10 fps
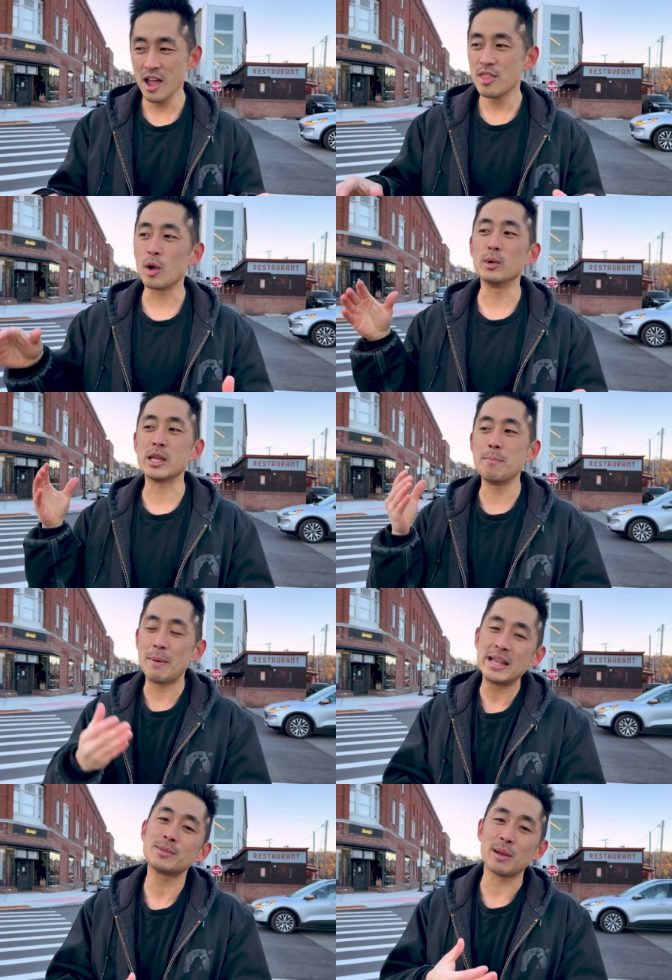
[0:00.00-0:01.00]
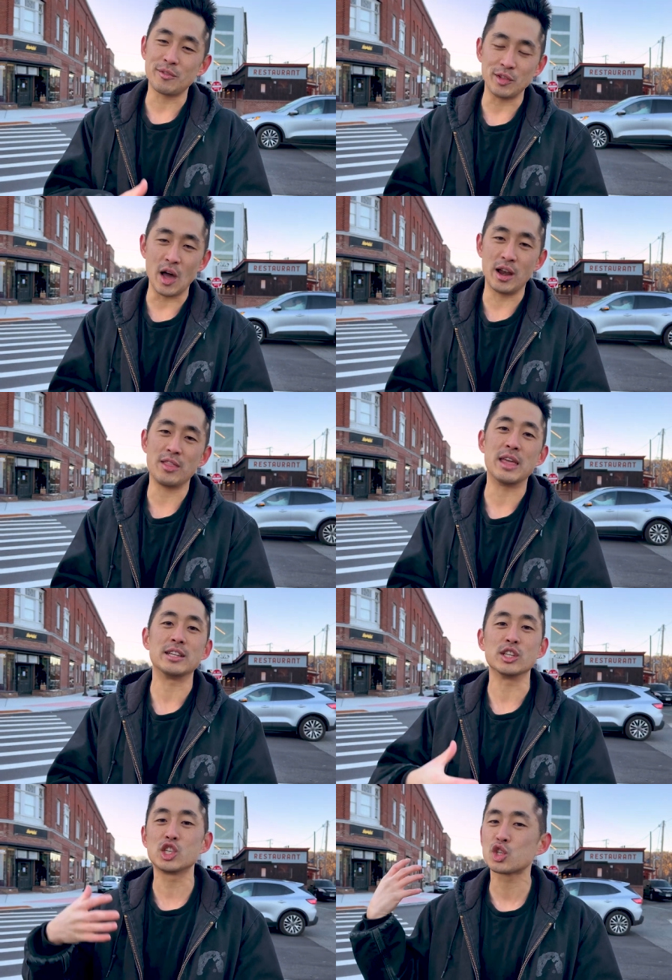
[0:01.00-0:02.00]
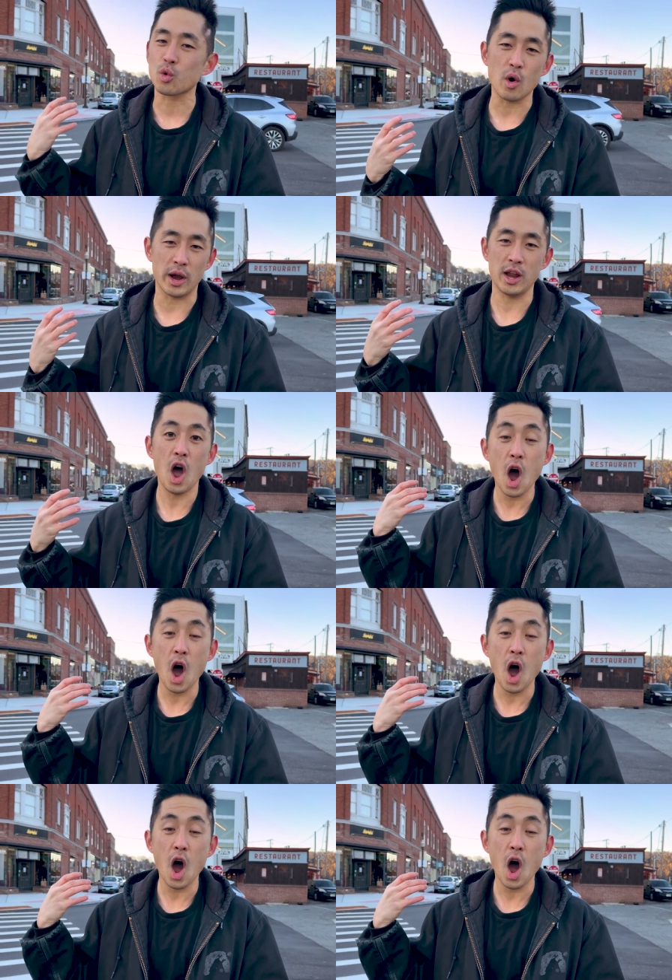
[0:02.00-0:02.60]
there was a basement flood that destroyed